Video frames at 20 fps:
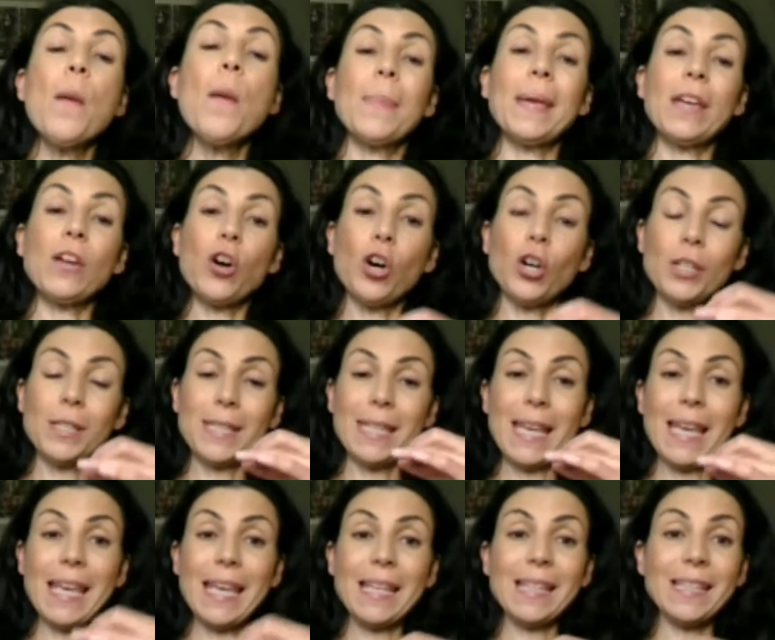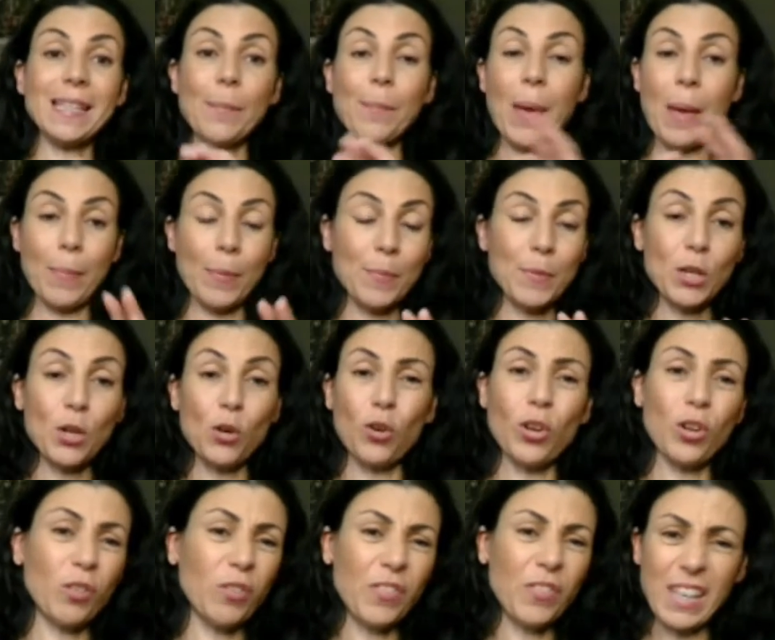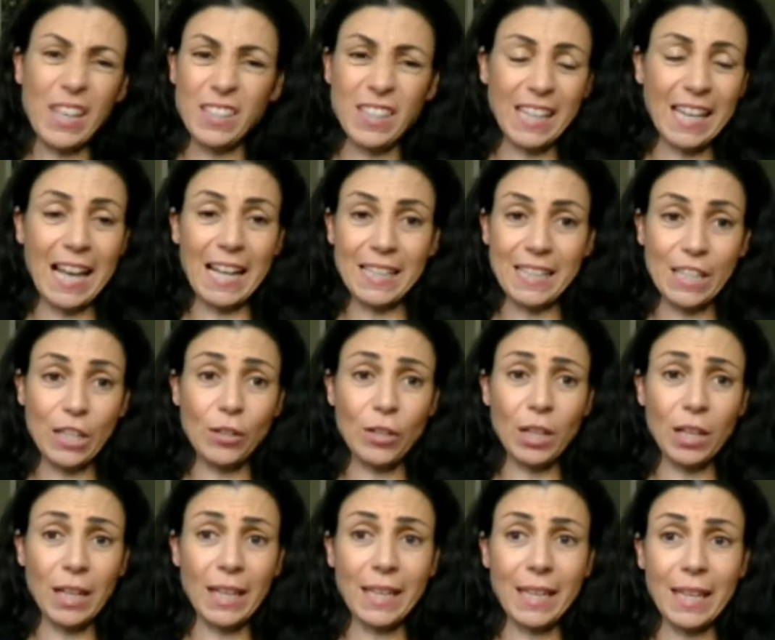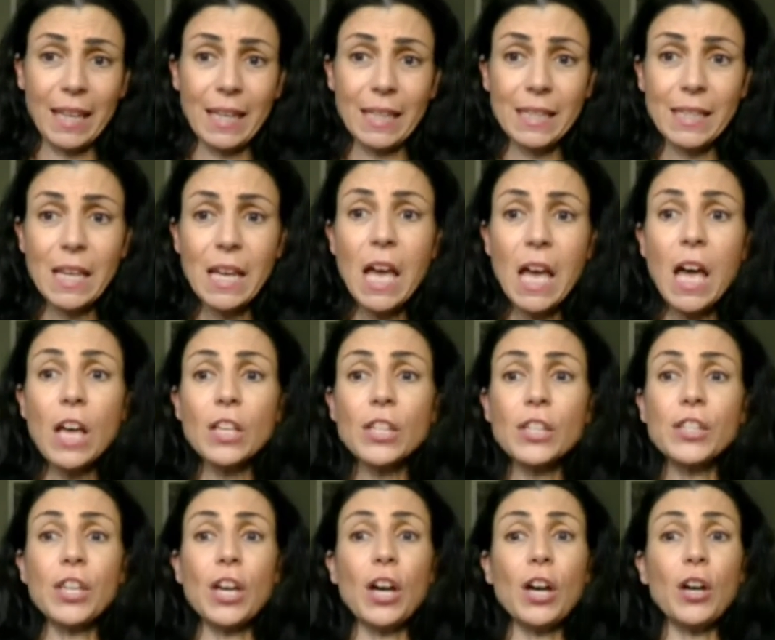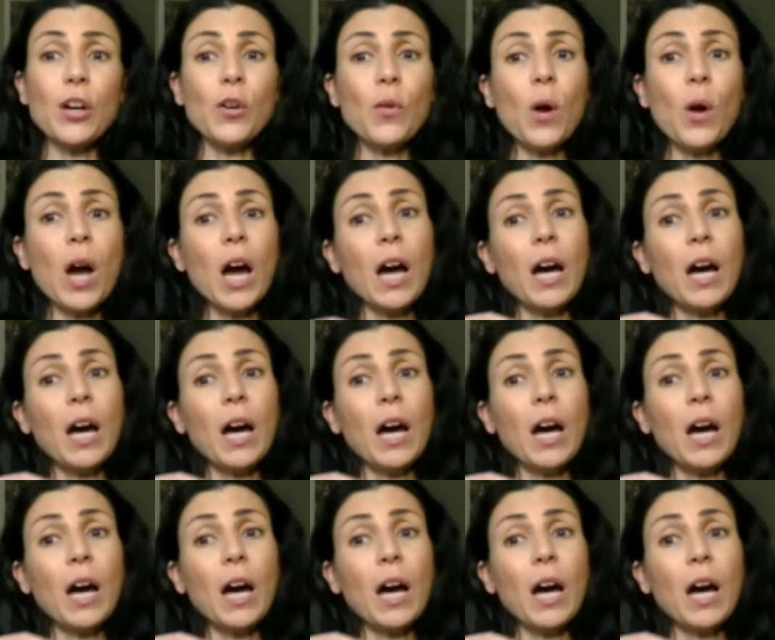Because it's peppermint oil, the cats don't like it. So